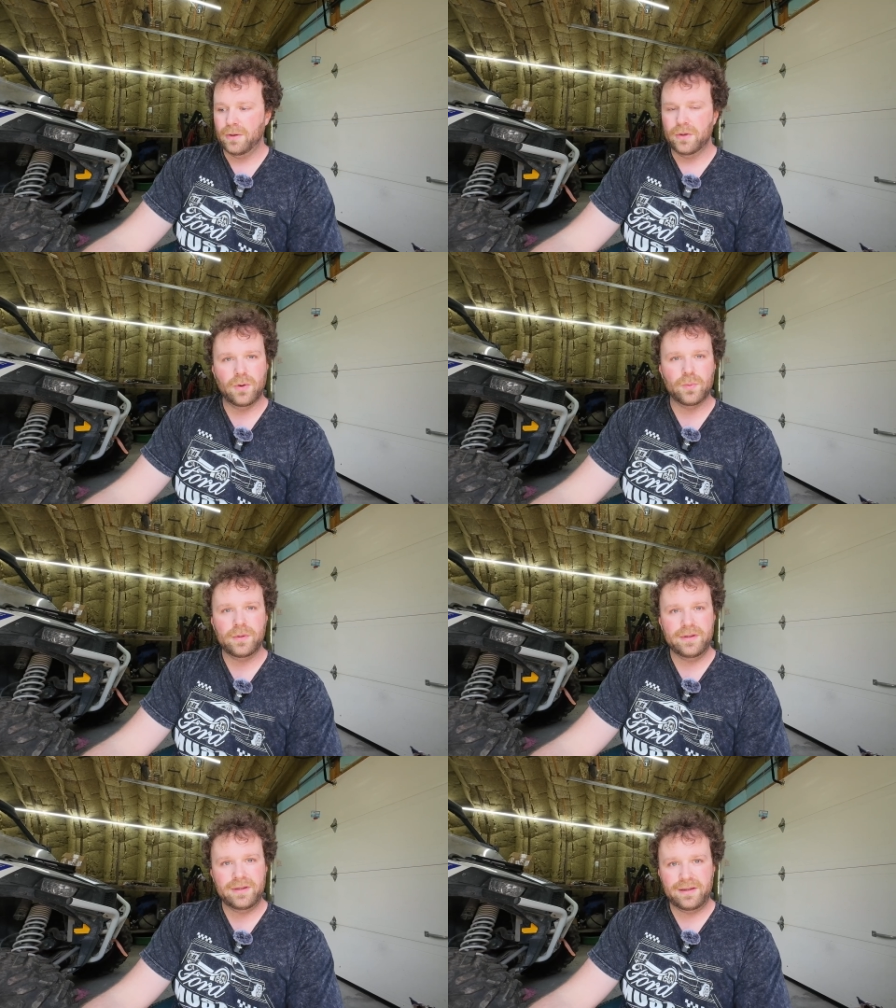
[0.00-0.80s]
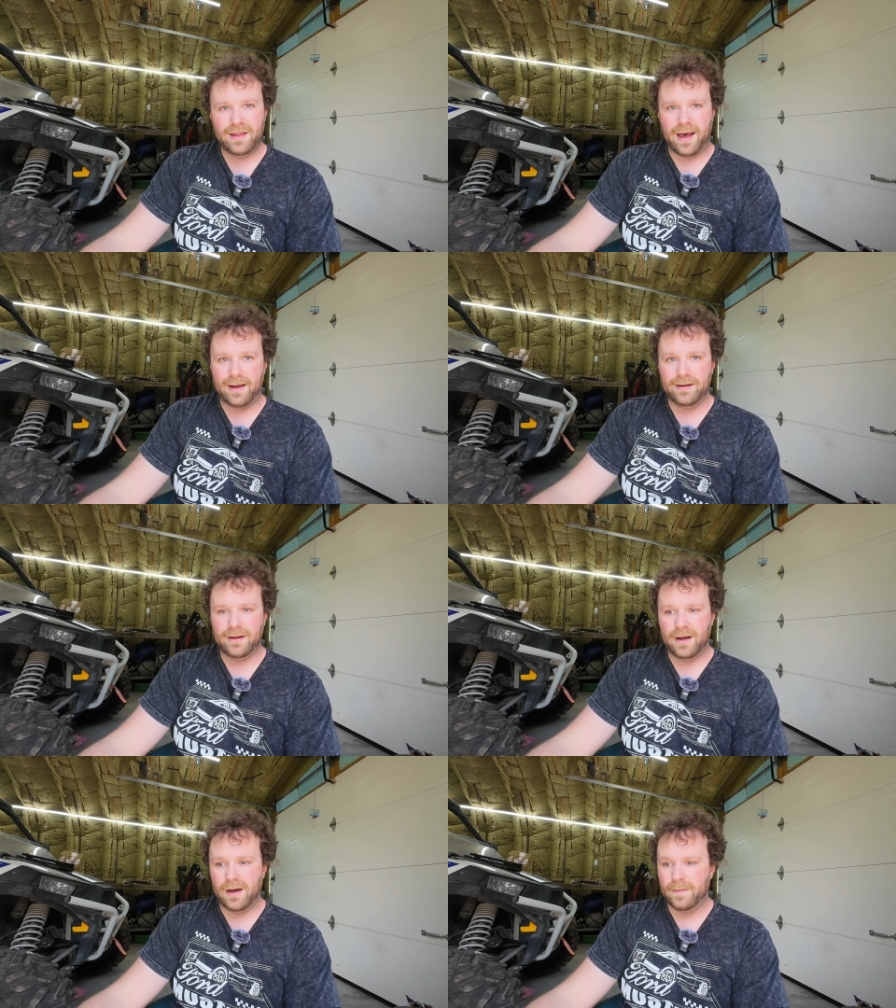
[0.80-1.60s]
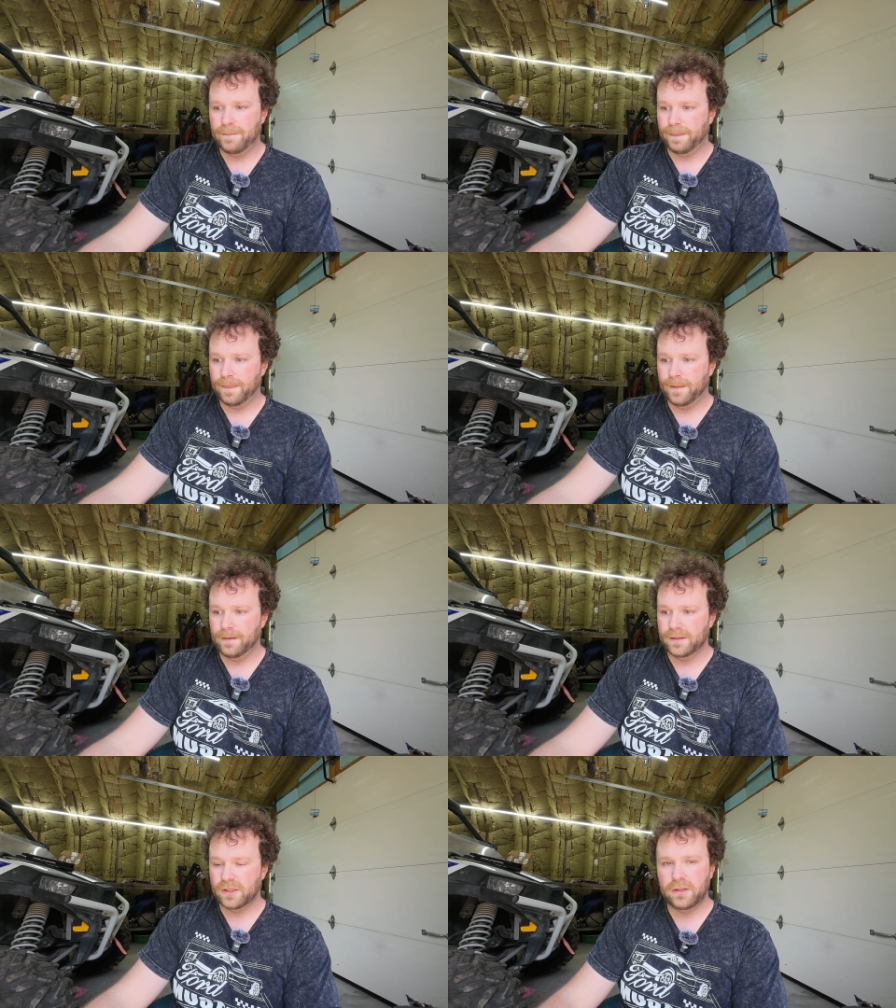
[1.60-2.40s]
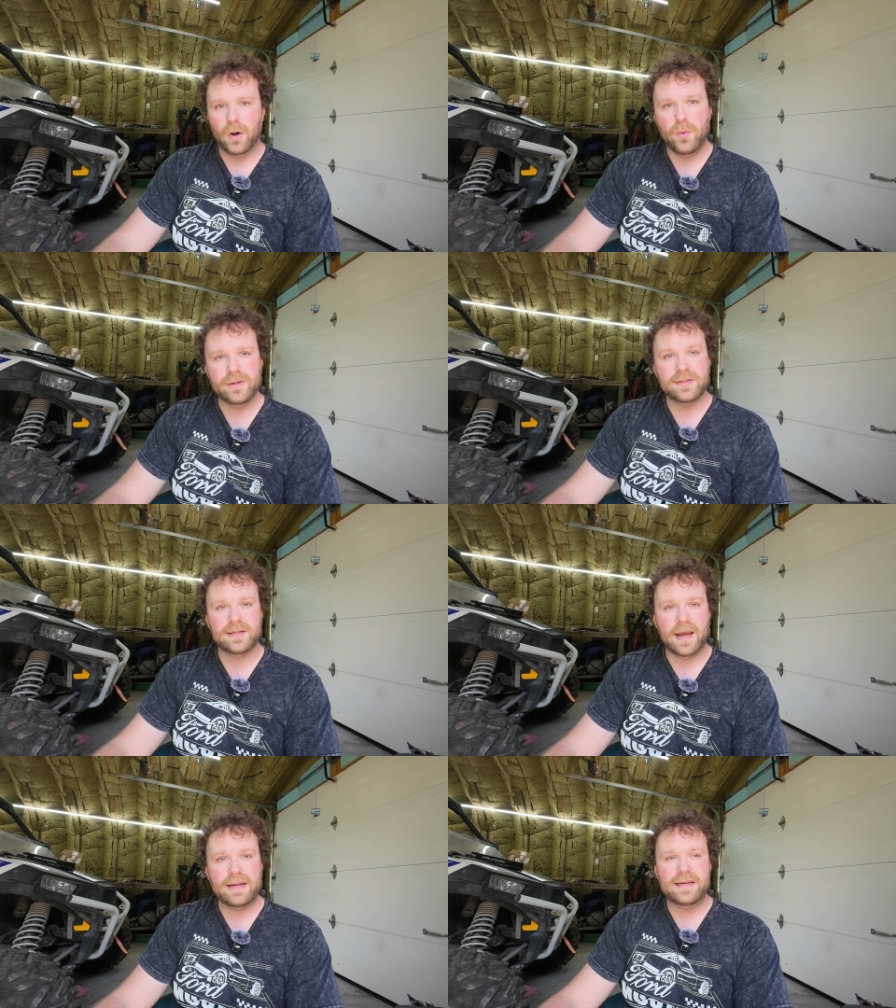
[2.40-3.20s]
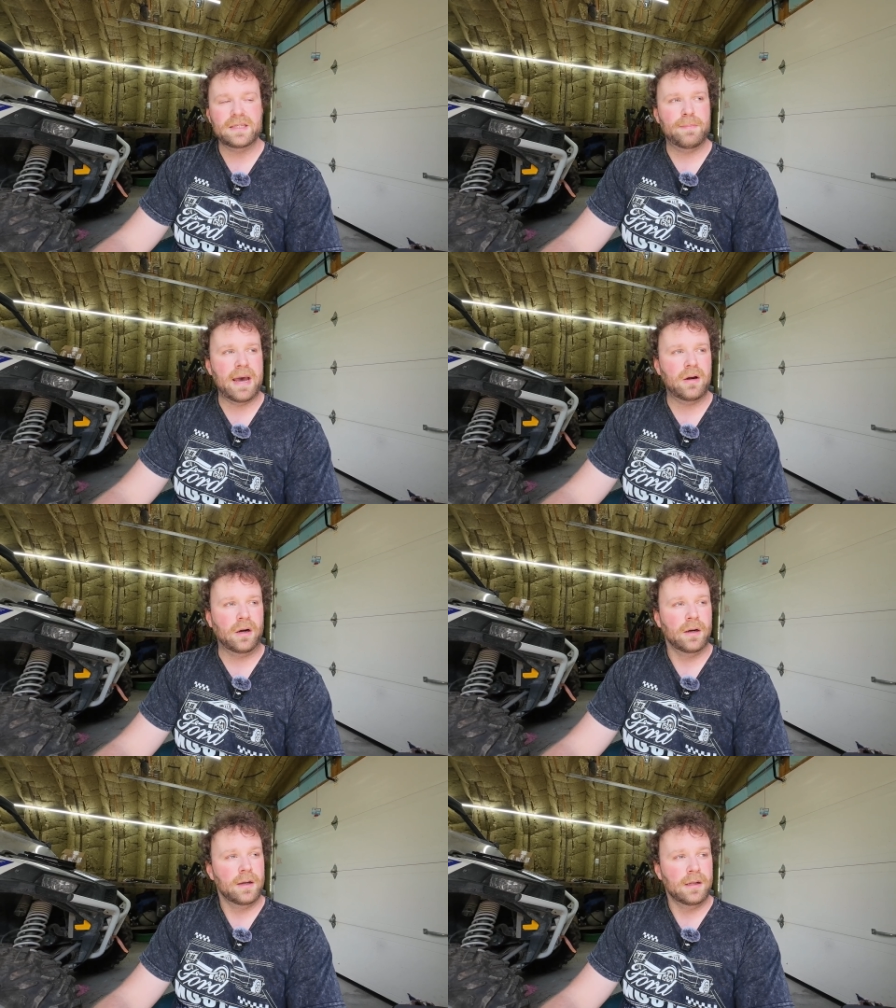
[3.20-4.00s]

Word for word: you don't really need that. Um, slow and steady is better.